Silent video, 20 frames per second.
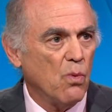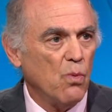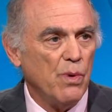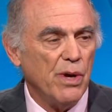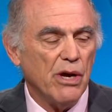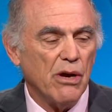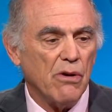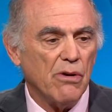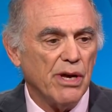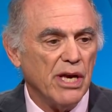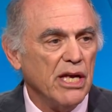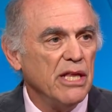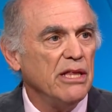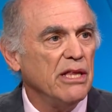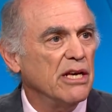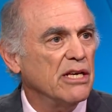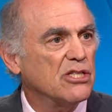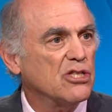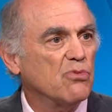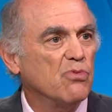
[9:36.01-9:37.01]
We are in
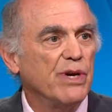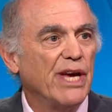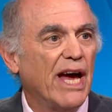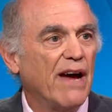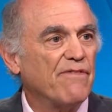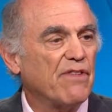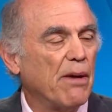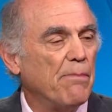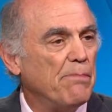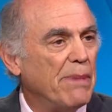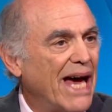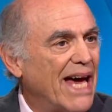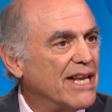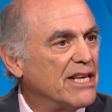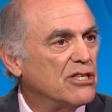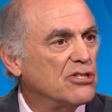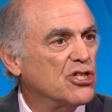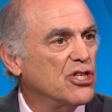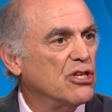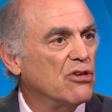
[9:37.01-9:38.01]
this. We have to manage